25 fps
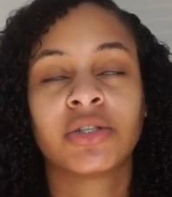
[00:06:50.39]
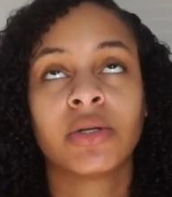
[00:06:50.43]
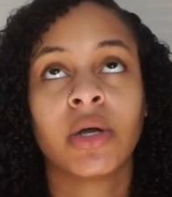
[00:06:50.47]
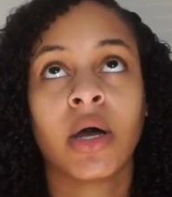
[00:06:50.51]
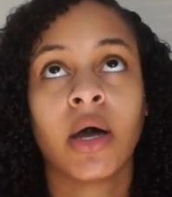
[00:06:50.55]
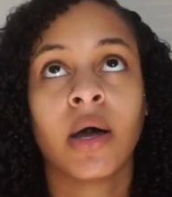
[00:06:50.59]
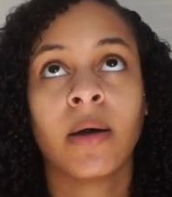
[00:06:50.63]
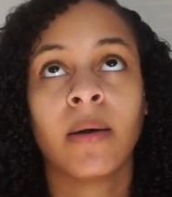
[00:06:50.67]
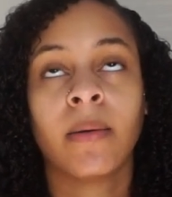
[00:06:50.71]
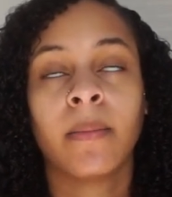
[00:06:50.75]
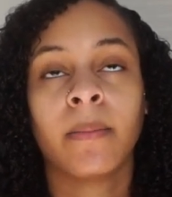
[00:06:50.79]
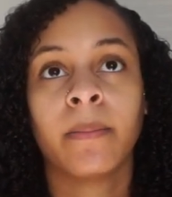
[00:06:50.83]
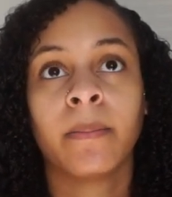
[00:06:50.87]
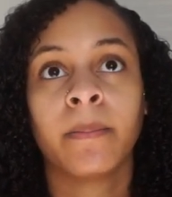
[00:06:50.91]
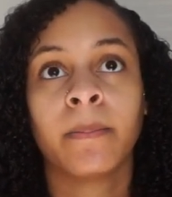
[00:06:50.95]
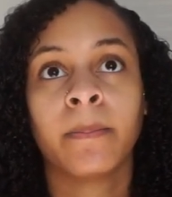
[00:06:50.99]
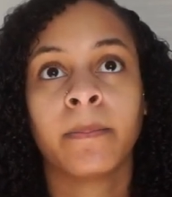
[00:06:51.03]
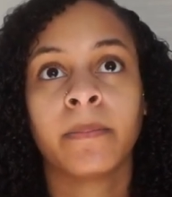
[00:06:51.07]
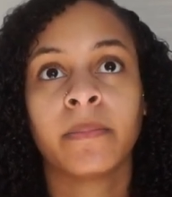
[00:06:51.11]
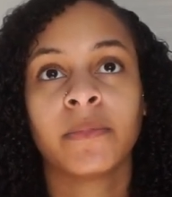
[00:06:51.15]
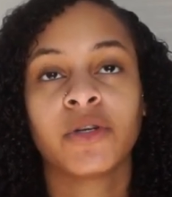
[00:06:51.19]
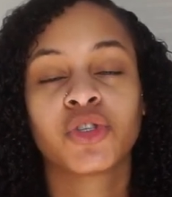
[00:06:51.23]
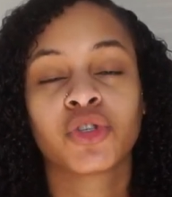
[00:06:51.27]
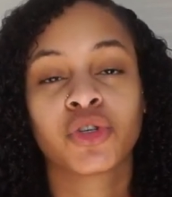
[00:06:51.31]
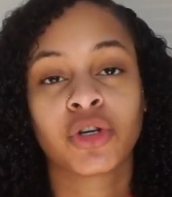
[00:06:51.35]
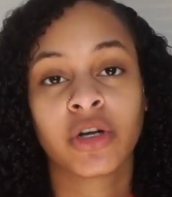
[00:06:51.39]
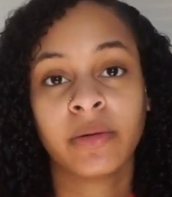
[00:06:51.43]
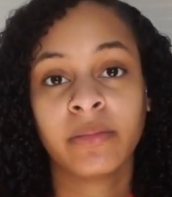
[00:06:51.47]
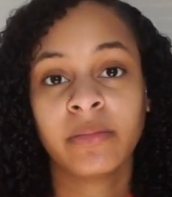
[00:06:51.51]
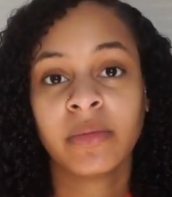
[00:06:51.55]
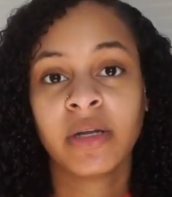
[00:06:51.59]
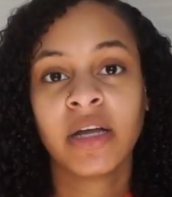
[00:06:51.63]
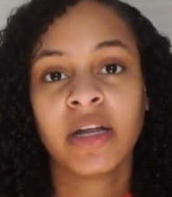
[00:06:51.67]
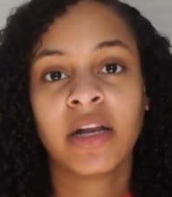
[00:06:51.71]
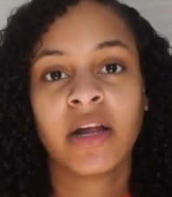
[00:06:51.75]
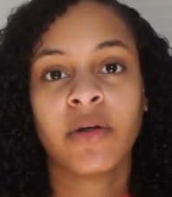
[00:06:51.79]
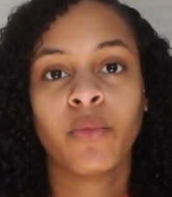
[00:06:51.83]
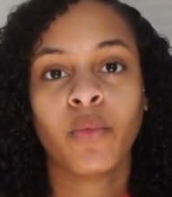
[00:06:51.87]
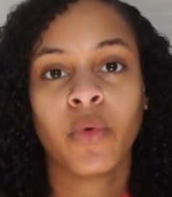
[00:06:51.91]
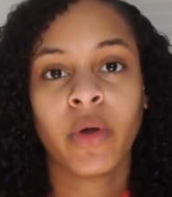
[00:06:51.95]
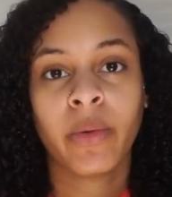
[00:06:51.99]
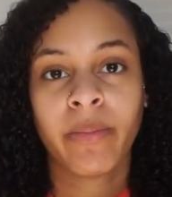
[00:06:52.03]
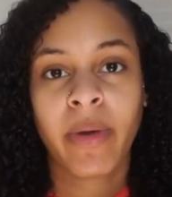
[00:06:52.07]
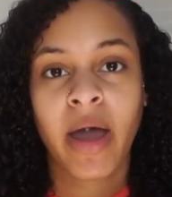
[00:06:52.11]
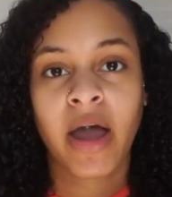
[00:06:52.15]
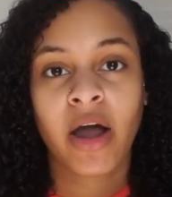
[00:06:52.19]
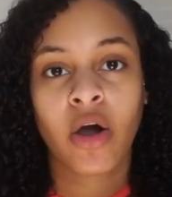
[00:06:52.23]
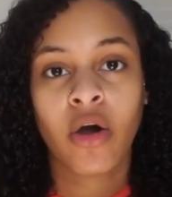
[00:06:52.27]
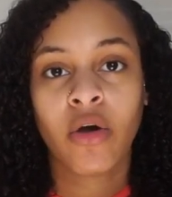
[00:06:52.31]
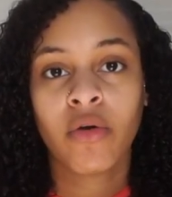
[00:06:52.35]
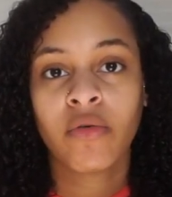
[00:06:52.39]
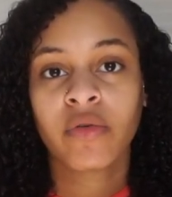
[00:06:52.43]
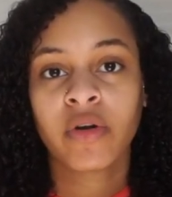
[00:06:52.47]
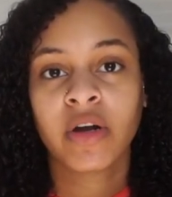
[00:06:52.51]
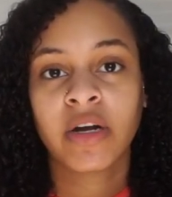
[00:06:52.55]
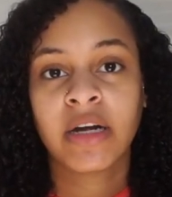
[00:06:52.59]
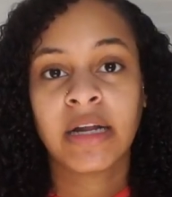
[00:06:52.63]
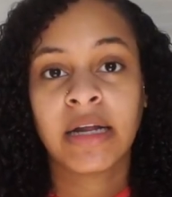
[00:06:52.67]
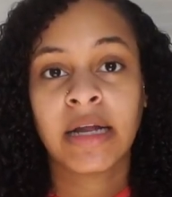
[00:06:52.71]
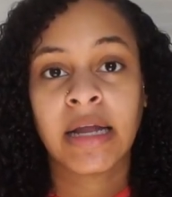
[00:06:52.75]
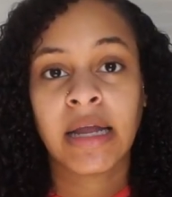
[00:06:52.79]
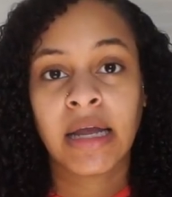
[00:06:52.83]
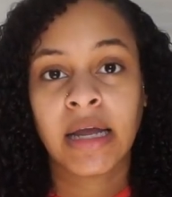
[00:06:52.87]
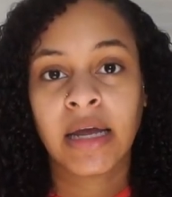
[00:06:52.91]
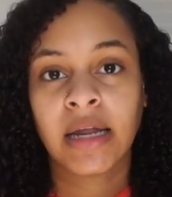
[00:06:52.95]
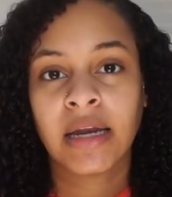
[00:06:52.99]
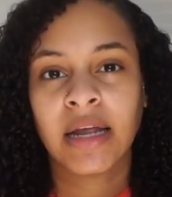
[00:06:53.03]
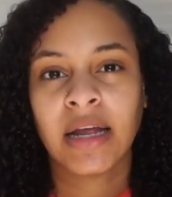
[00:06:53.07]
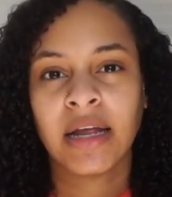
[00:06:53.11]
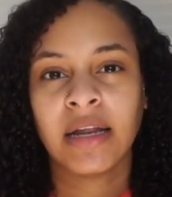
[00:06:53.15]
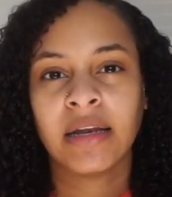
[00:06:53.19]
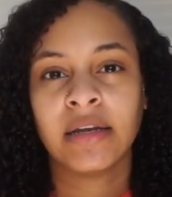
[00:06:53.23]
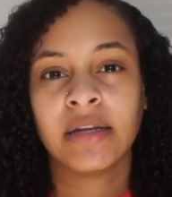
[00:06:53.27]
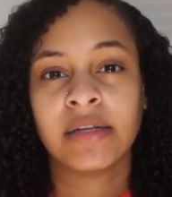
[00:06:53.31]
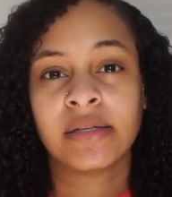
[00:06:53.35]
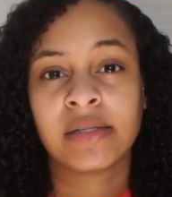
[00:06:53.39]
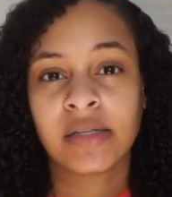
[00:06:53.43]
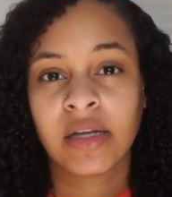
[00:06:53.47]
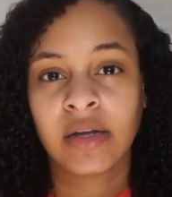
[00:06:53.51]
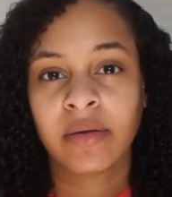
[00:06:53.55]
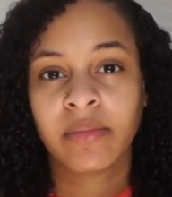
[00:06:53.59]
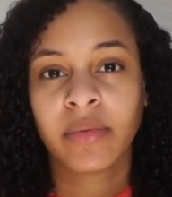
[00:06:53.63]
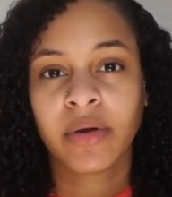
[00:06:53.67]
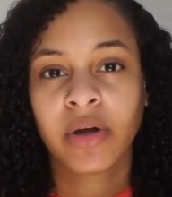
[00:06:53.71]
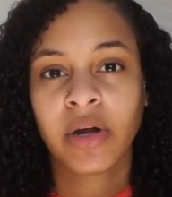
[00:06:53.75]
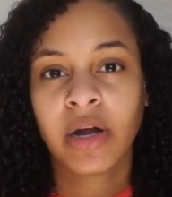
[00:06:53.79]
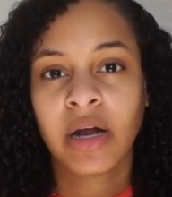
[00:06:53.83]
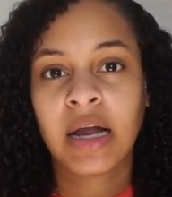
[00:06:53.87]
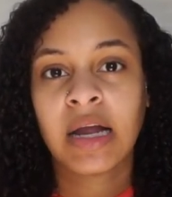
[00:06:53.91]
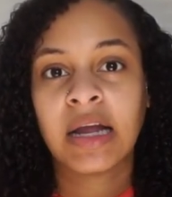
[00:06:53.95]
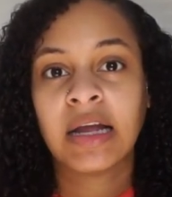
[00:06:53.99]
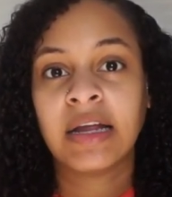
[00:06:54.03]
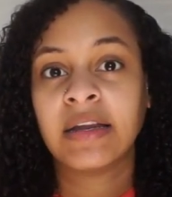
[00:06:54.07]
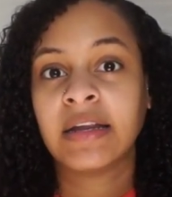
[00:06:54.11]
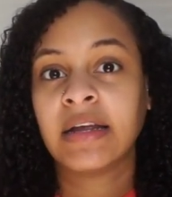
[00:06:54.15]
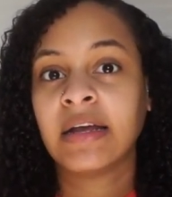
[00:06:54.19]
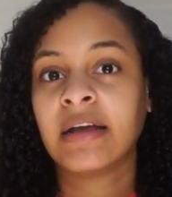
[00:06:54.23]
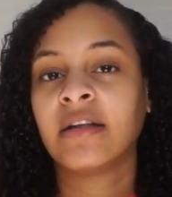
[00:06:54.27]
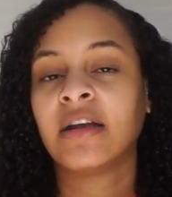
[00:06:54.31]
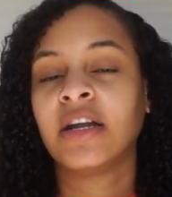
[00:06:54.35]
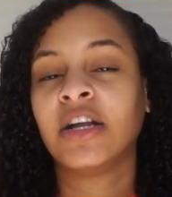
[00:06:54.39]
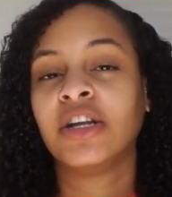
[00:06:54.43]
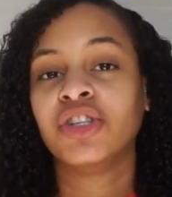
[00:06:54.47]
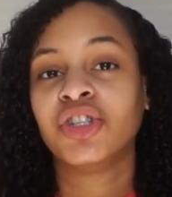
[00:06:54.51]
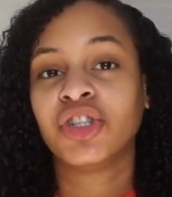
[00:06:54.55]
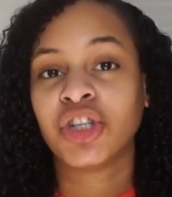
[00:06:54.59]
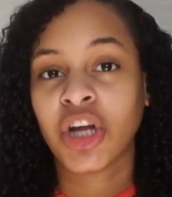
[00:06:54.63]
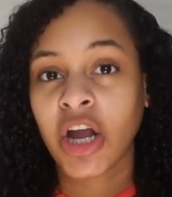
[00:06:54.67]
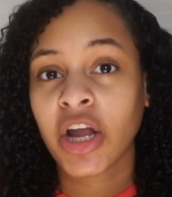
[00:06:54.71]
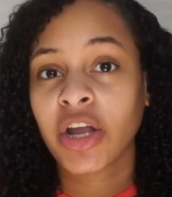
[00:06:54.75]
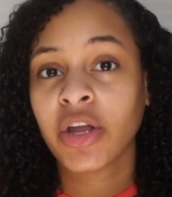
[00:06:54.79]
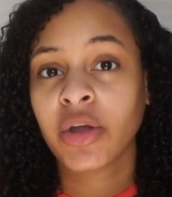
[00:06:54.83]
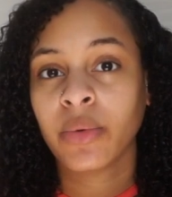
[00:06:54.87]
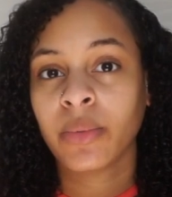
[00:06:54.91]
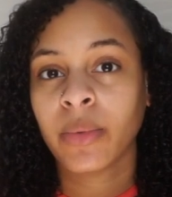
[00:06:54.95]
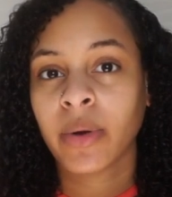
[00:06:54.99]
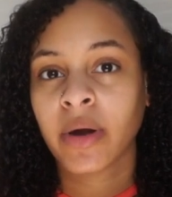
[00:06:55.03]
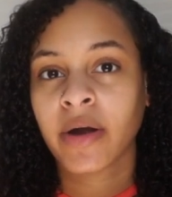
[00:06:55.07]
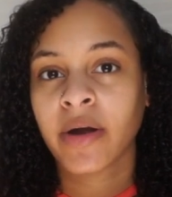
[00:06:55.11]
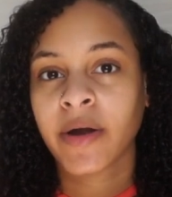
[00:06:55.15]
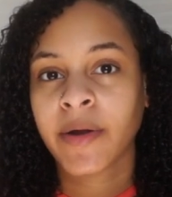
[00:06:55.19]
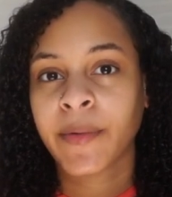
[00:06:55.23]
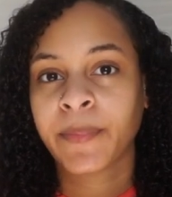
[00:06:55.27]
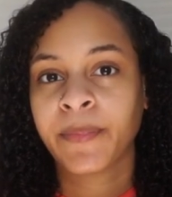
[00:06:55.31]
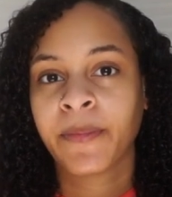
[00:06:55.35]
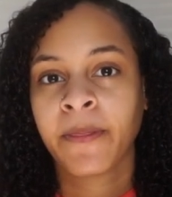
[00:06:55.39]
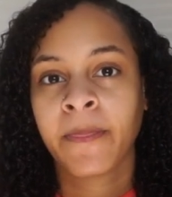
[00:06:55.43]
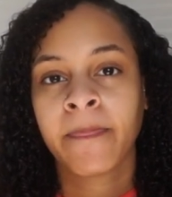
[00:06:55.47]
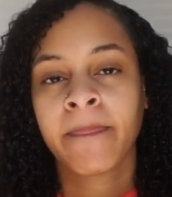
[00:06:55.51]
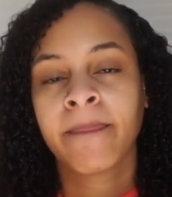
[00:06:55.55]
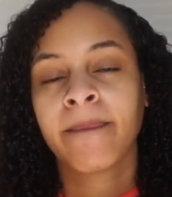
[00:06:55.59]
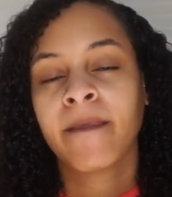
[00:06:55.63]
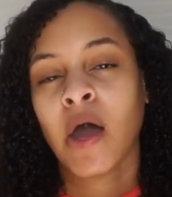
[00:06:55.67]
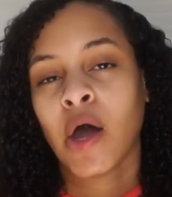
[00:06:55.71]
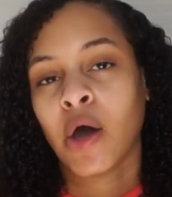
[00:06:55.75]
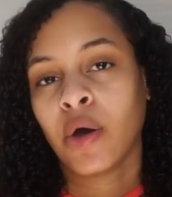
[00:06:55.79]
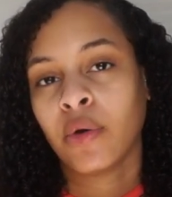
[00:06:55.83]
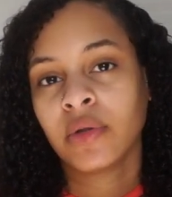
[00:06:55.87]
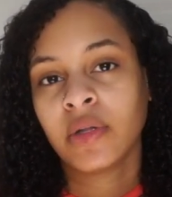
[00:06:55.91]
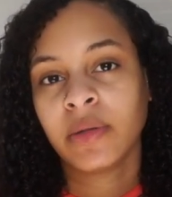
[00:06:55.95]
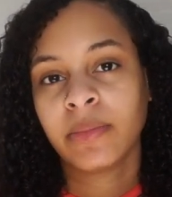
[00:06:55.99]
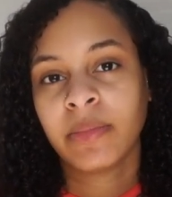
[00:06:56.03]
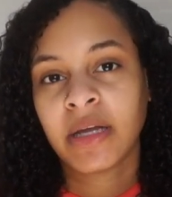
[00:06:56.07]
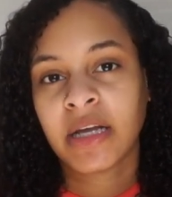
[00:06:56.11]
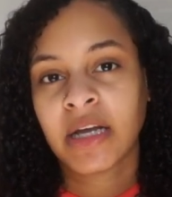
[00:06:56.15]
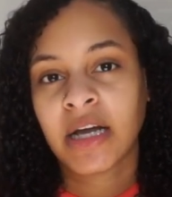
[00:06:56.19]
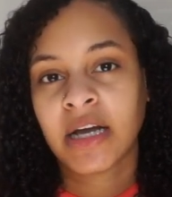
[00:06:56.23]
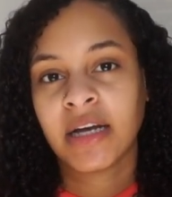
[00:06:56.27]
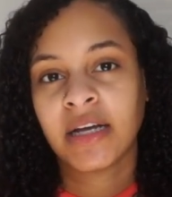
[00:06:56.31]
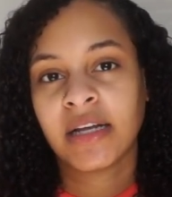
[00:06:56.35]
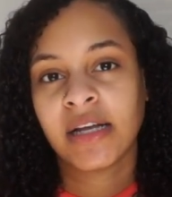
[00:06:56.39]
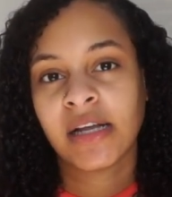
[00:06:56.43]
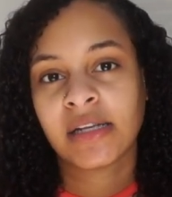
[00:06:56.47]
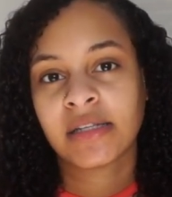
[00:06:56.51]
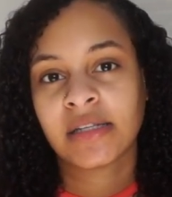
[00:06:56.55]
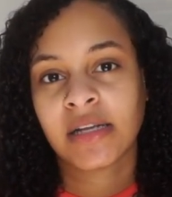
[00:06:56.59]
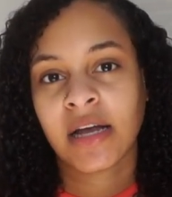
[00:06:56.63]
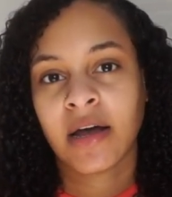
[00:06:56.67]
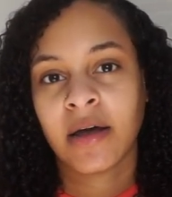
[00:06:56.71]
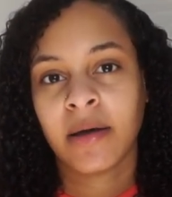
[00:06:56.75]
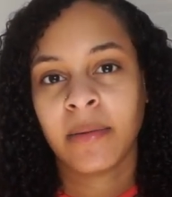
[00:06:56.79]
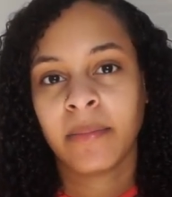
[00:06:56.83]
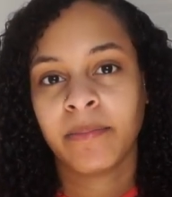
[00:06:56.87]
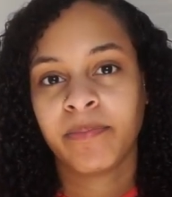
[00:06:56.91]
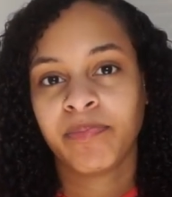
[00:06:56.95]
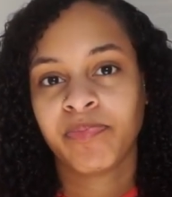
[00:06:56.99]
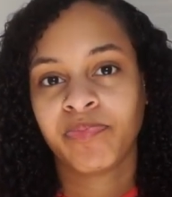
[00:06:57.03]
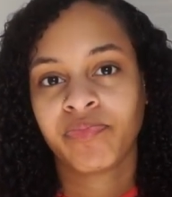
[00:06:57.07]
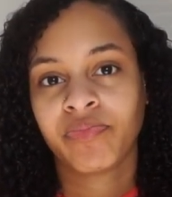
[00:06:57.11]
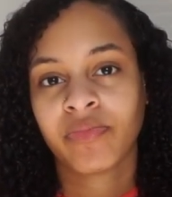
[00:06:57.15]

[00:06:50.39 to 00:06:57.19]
um, trimmed it and went back over it again in December and then in January only because um,